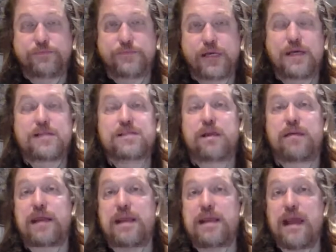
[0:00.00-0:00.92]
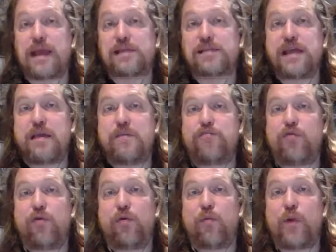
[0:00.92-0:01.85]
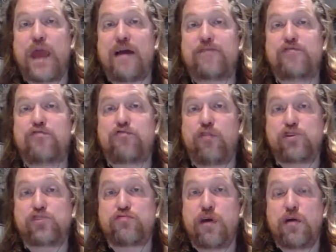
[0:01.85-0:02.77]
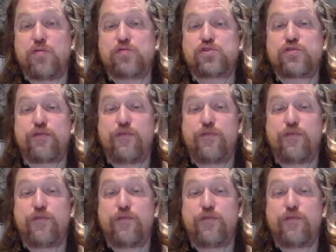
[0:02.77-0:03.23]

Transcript: It's going to be next April. We have Crossroads